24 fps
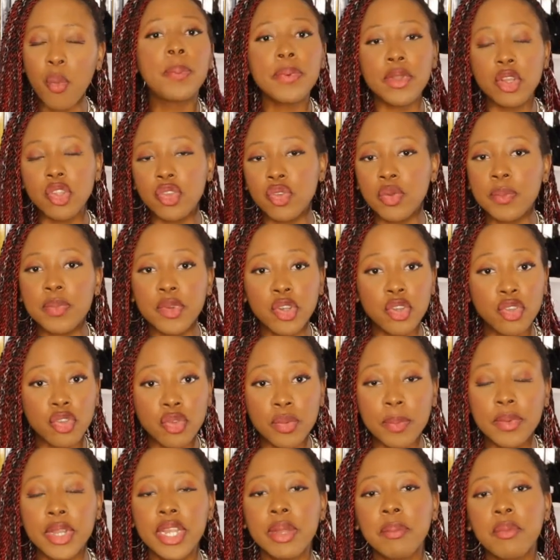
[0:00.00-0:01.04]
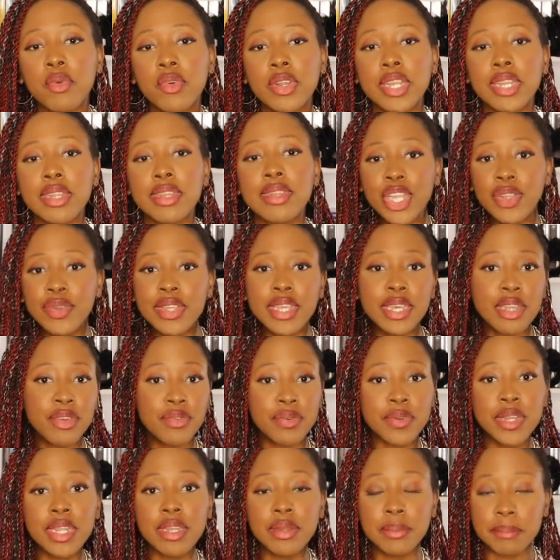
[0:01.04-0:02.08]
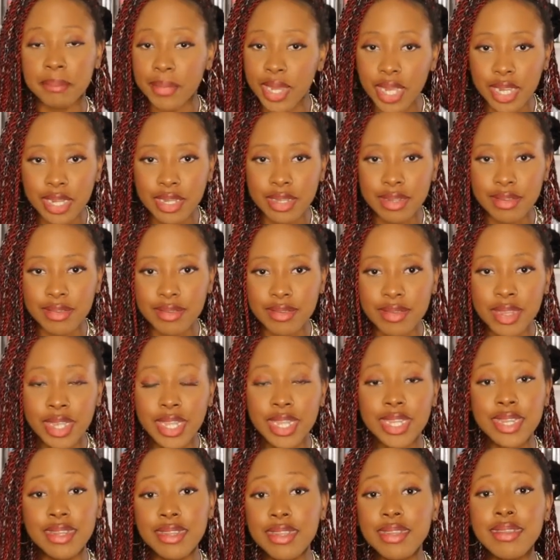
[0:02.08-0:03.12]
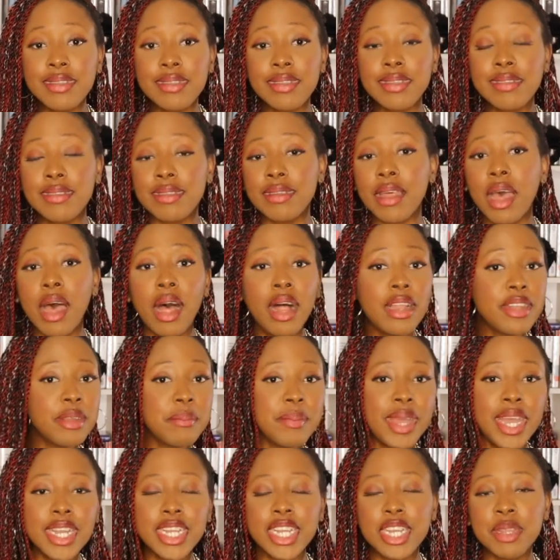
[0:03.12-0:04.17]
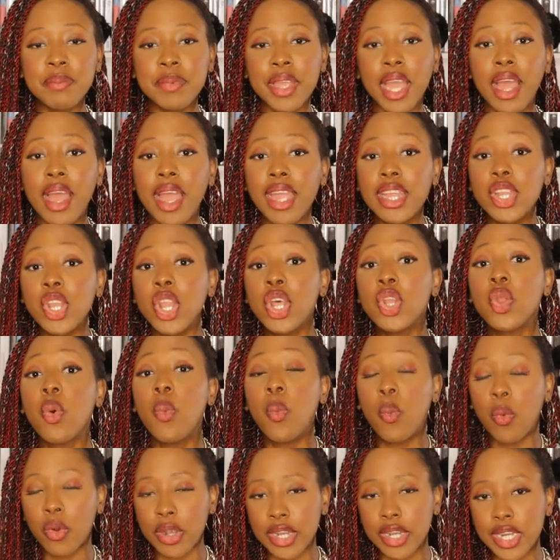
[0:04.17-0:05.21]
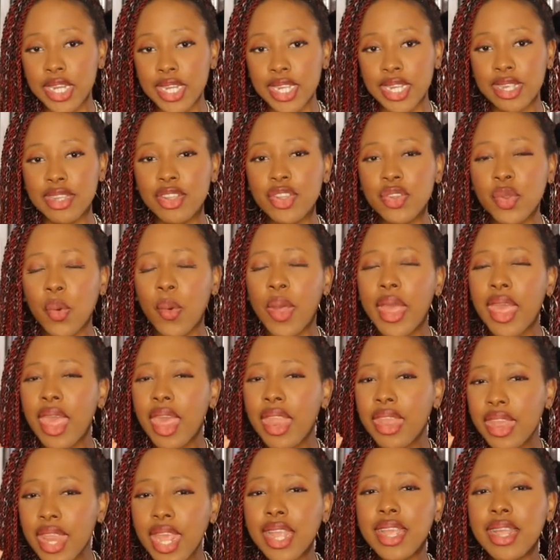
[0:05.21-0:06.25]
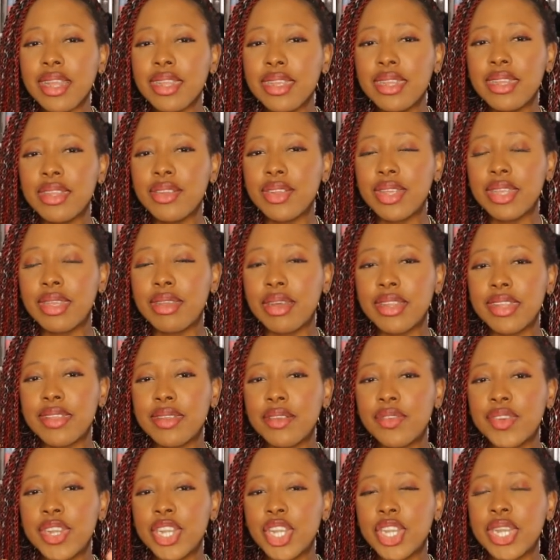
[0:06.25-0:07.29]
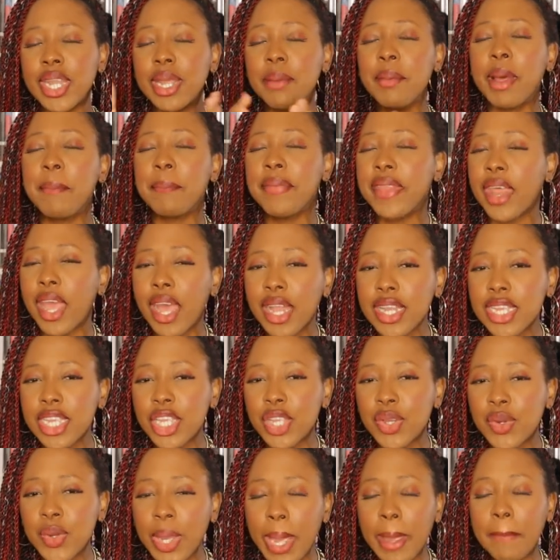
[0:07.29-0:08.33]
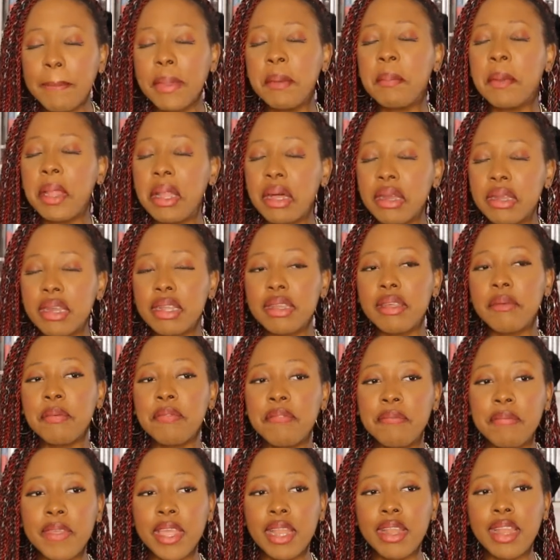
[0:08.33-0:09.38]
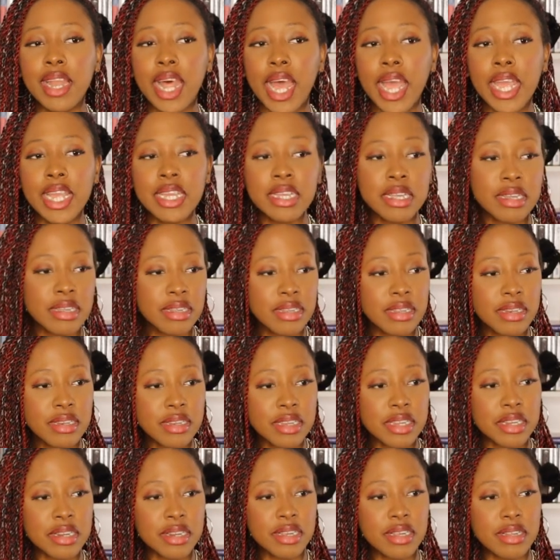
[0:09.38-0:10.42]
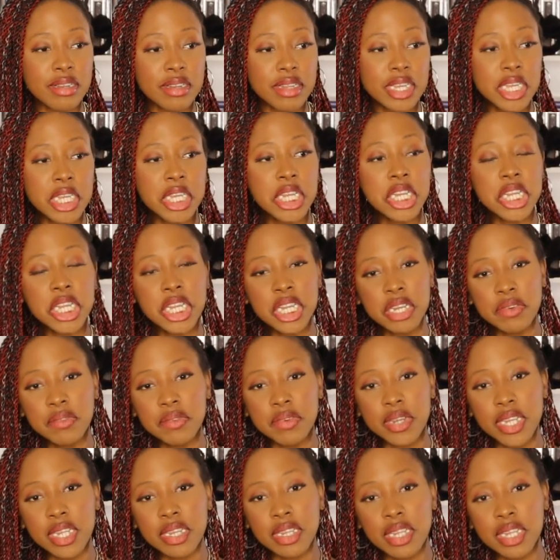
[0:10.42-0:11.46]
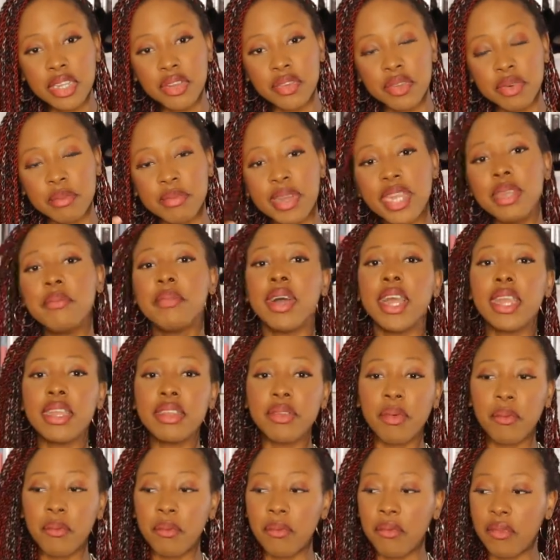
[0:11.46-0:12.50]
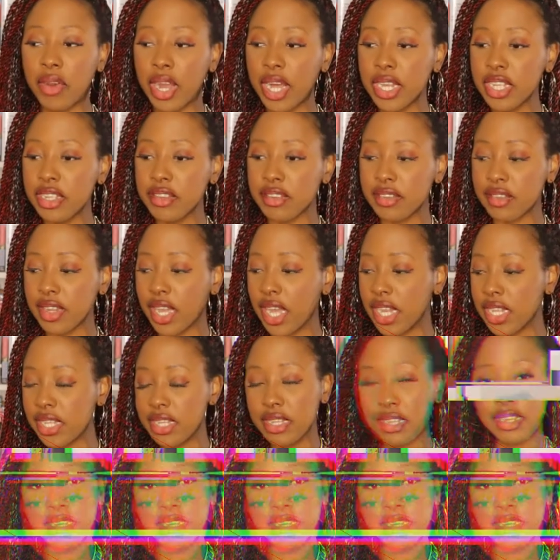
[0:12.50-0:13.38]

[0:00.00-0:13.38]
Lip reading: Super, super, super important. You can read the minds. This is all the magic behind the wording. So take it into consideration, and I'm telling you, people are gonna feel like, girl, she read into my mind. What is that?